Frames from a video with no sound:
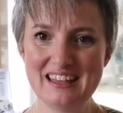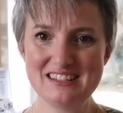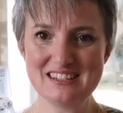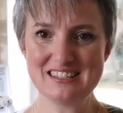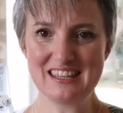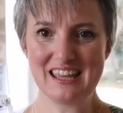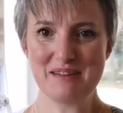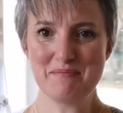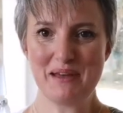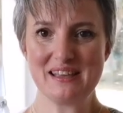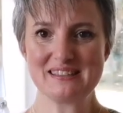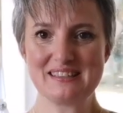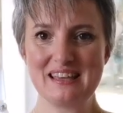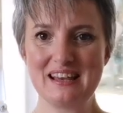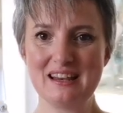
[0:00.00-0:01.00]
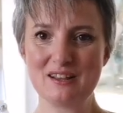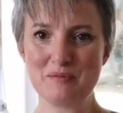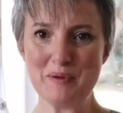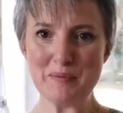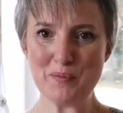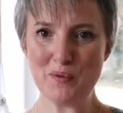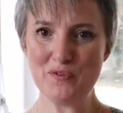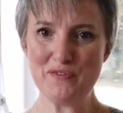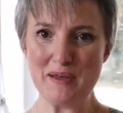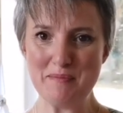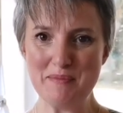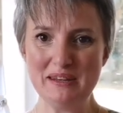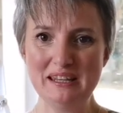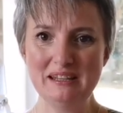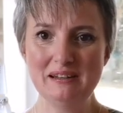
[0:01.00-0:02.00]
I just think it makes it a little bit more
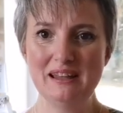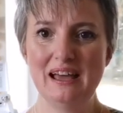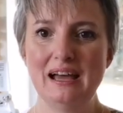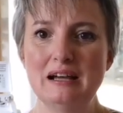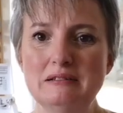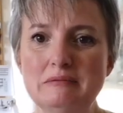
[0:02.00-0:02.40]
feminine.